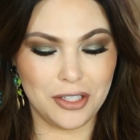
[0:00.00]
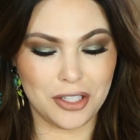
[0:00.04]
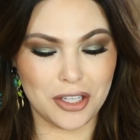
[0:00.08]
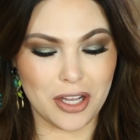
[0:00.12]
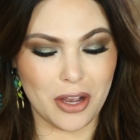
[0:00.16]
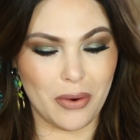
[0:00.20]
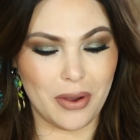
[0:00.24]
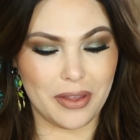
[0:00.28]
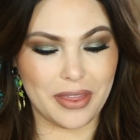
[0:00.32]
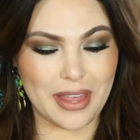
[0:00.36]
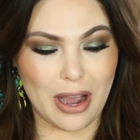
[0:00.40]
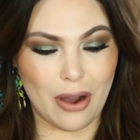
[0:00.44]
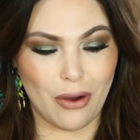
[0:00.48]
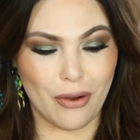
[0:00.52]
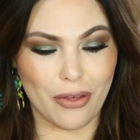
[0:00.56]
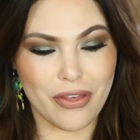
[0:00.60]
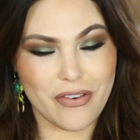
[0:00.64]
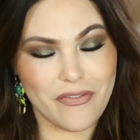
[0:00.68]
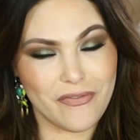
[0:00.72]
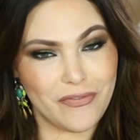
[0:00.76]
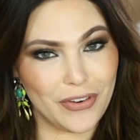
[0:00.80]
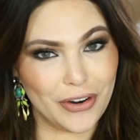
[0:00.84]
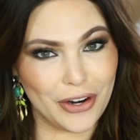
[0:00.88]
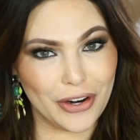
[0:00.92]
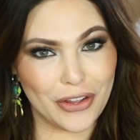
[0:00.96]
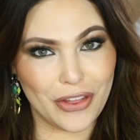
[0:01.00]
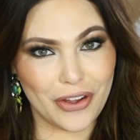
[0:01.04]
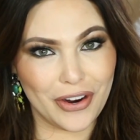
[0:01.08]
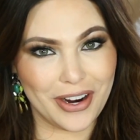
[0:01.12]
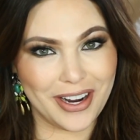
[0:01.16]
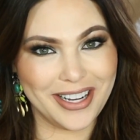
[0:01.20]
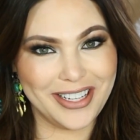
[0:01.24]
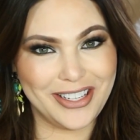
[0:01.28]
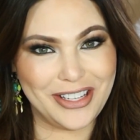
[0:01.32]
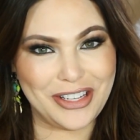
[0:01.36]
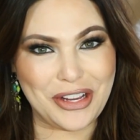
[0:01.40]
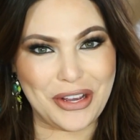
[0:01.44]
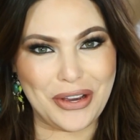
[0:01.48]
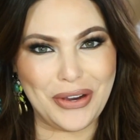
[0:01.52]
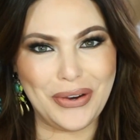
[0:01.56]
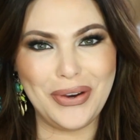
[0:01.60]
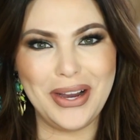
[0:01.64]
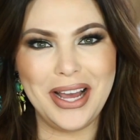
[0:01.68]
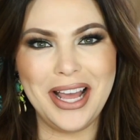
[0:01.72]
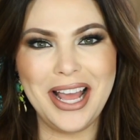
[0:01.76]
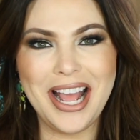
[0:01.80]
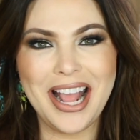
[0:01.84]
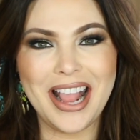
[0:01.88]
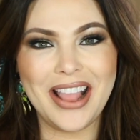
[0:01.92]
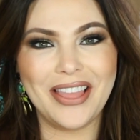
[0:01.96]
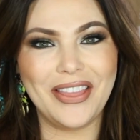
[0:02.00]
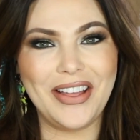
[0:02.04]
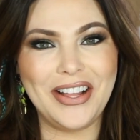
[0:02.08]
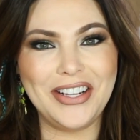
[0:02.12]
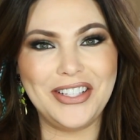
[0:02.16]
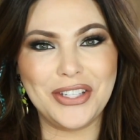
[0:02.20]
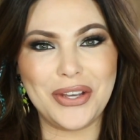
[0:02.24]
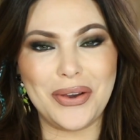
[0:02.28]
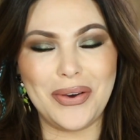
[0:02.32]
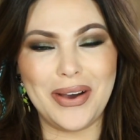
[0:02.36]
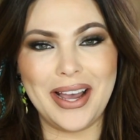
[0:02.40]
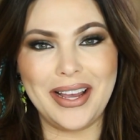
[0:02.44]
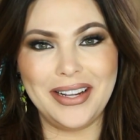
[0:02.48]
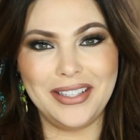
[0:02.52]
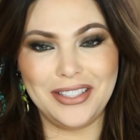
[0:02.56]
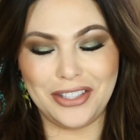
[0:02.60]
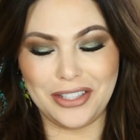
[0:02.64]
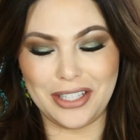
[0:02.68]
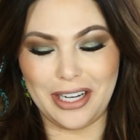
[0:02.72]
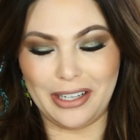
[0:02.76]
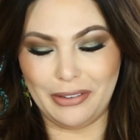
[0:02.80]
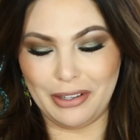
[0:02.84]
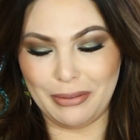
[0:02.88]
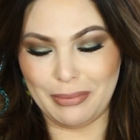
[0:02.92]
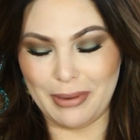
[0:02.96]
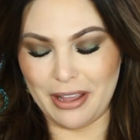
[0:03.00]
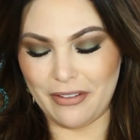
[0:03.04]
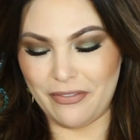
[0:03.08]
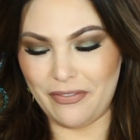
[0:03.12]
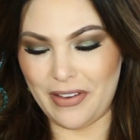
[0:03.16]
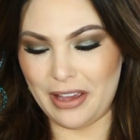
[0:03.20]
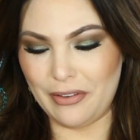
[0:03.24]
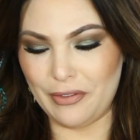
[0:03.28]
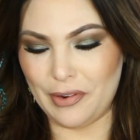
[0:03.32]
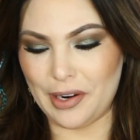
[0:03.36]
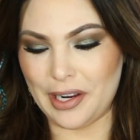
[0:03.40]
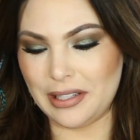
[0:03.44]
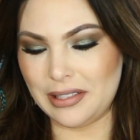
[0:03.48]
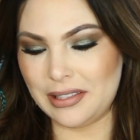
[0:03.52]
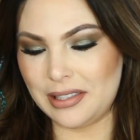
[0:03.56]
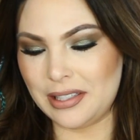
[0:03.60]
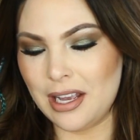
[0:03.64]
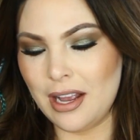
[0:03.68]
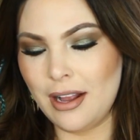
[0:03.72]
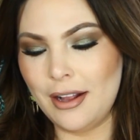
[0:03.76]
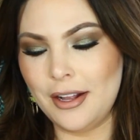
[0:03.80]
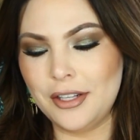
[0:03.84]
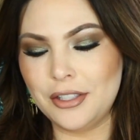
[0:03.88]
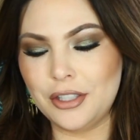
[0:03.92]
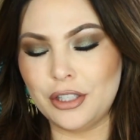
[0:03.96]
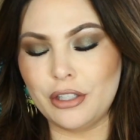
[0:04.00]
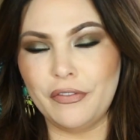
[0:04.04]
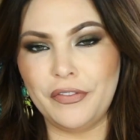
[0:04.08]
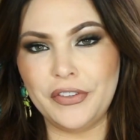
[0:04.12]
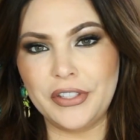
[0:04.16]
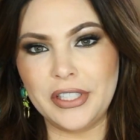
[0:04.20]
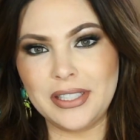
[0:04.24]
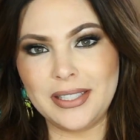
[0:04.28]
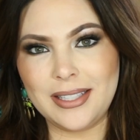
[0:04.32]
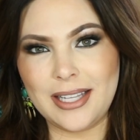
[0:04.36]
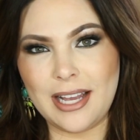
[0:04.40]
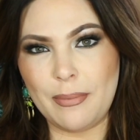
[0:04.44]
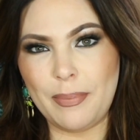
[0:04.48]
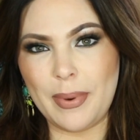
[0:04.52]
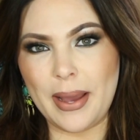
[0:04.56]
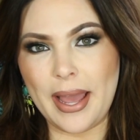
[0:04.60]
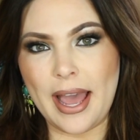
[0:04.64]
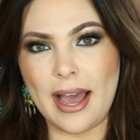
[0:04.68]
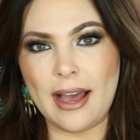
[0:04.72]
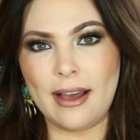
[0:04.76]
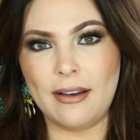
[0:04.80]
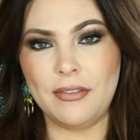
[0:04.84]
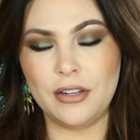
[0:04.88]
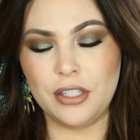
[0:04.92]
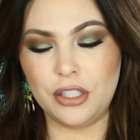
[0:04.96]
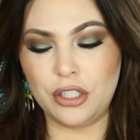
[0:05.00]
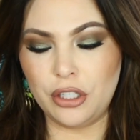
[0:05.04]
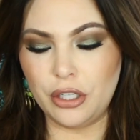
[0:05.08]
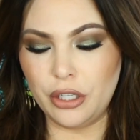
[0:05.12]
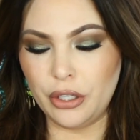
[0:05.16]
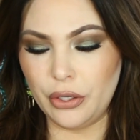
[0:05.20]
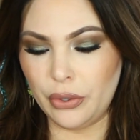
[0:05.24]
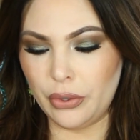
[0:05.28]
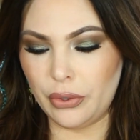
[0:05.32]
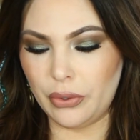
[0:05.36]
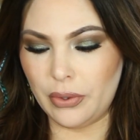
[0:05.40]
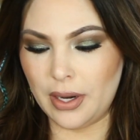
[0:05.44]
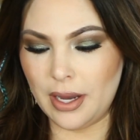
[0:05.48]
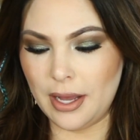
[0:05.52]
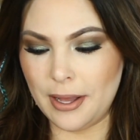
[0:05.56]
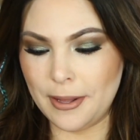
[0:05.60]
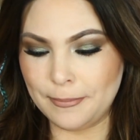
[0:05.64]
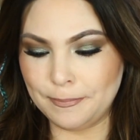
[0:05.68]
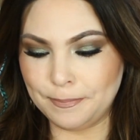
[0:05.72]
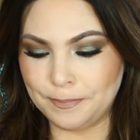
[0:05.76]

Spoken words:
So without further ado, let's go ahead and start with my favorites. So first up, I have two